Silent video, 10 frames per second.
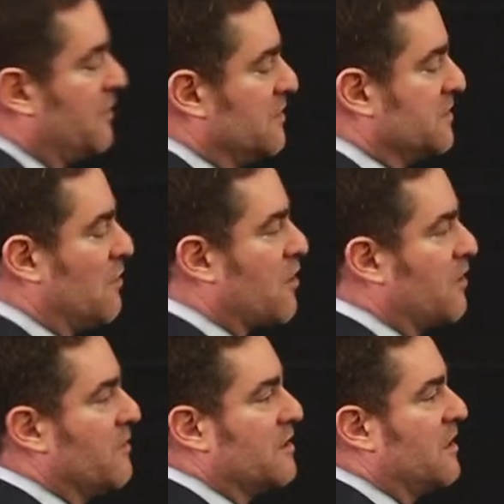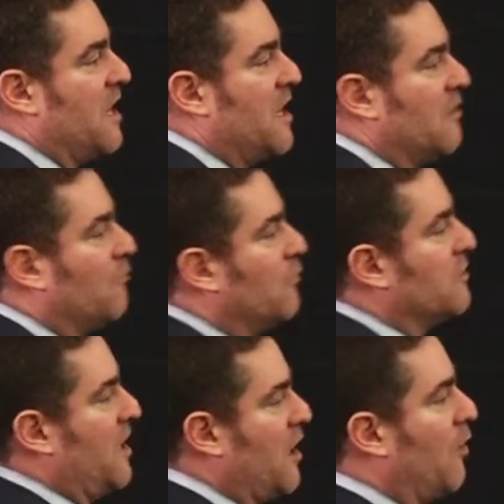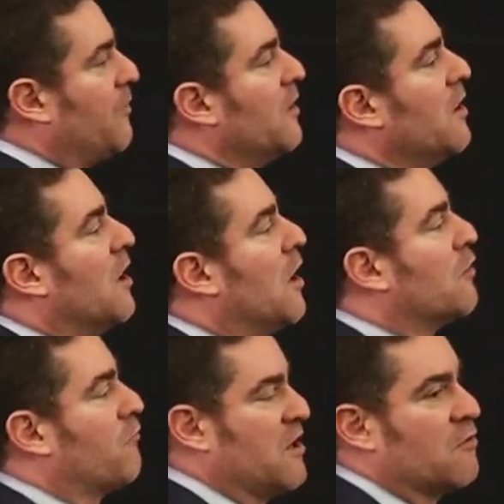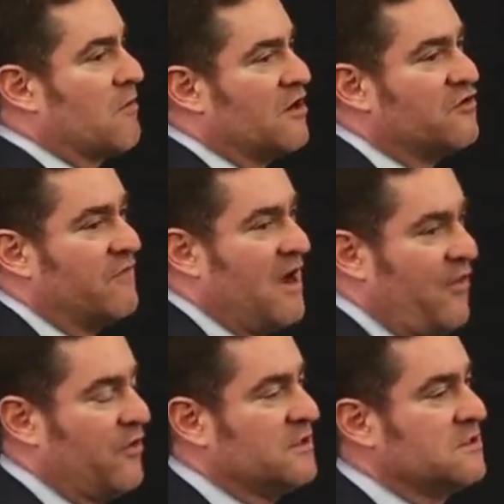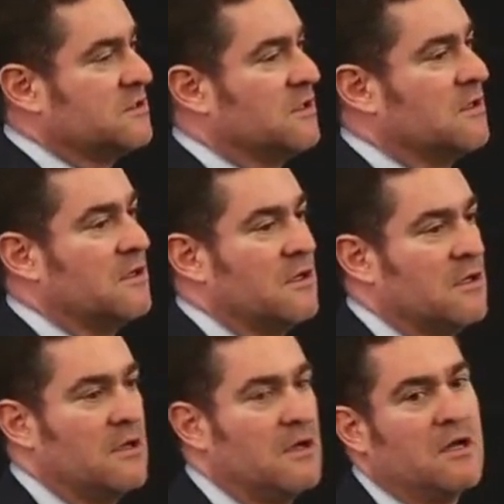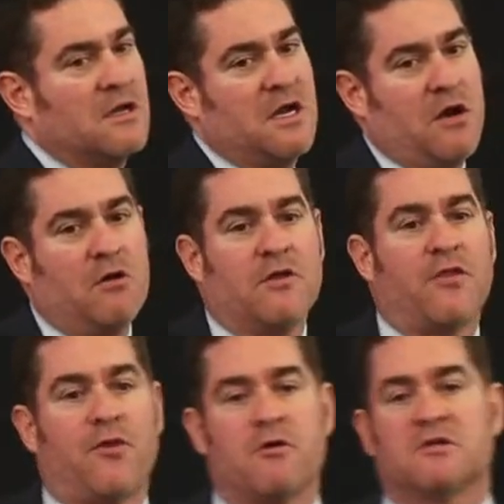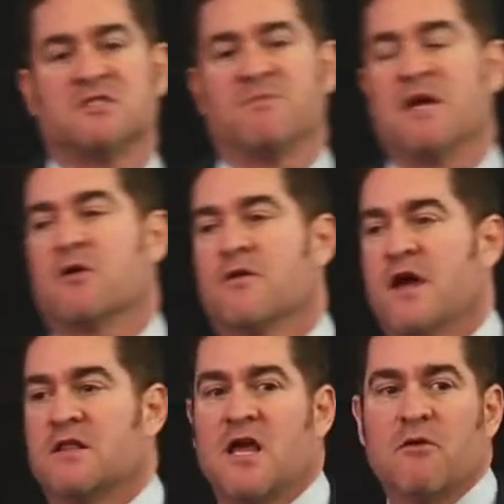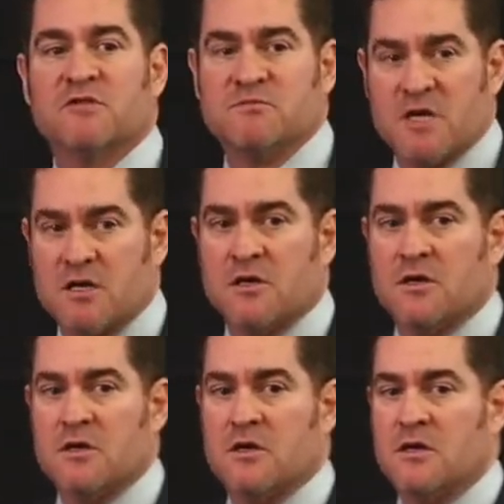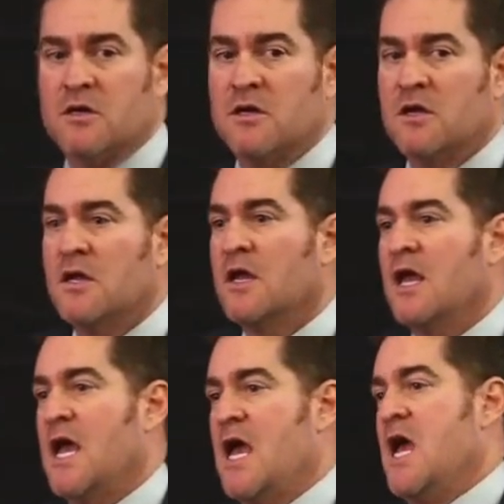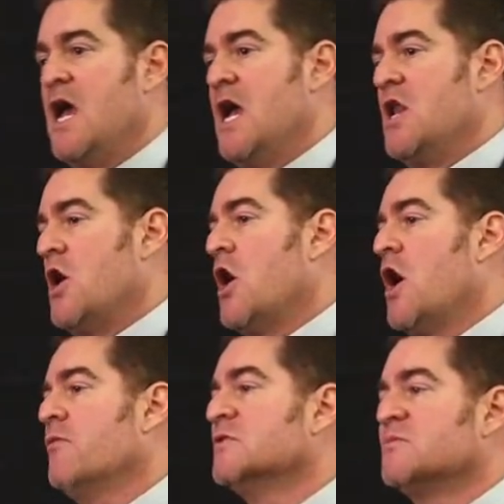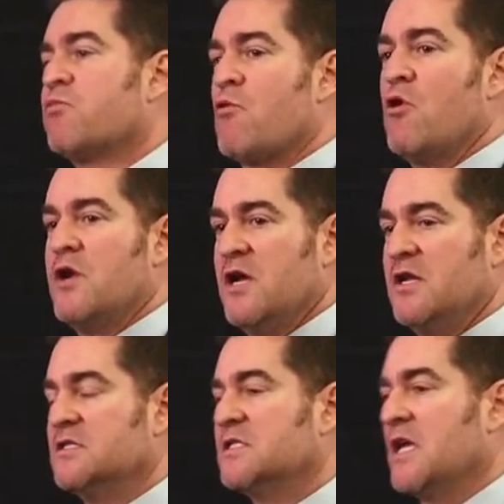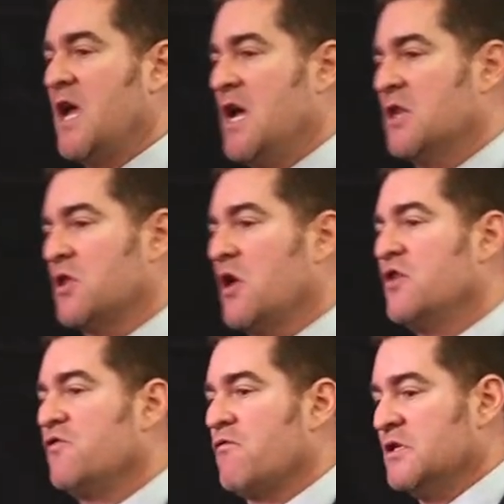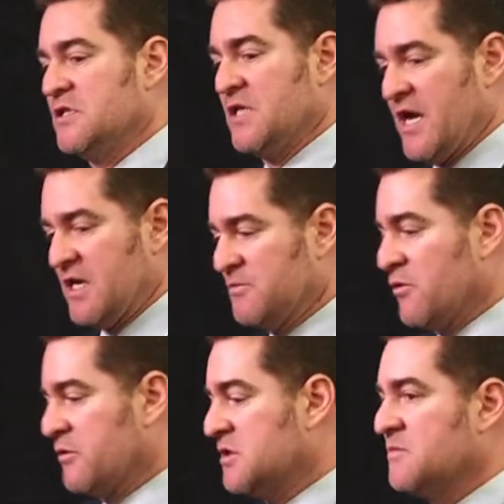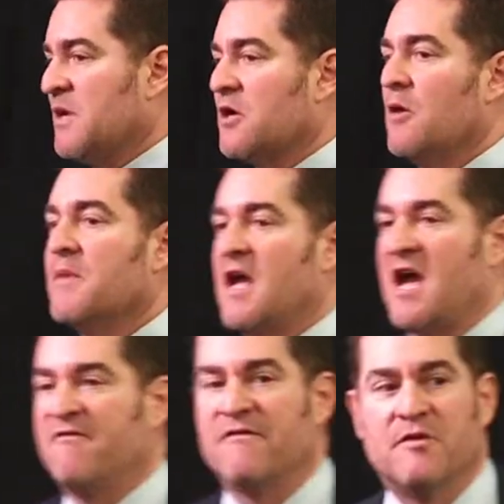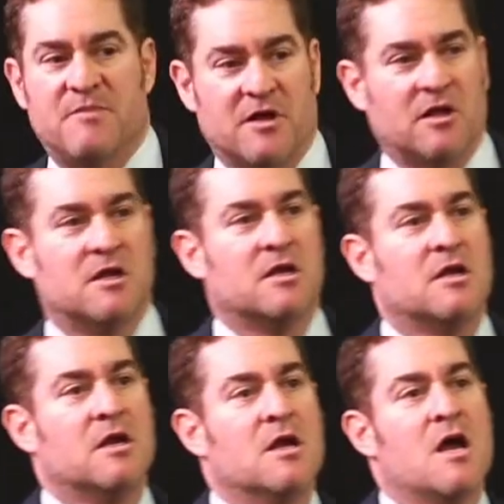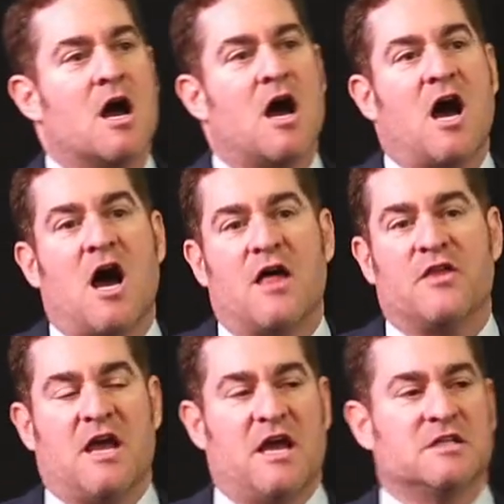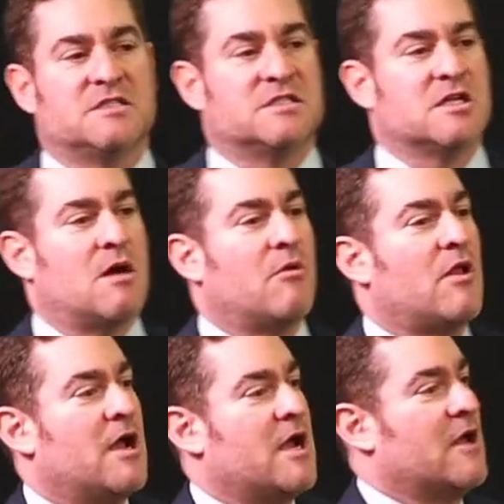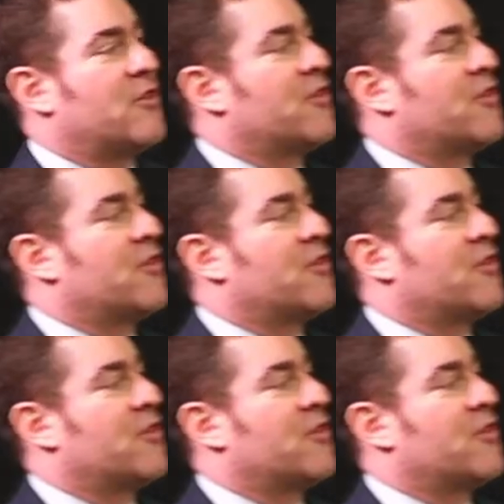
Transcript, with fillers: to this argument that it wouldn't help a greater range of athletes. Now, the third speaker that day was me and I was brought in as the antitrust expert to speak on behalf of the bill. Uh, the NCAA had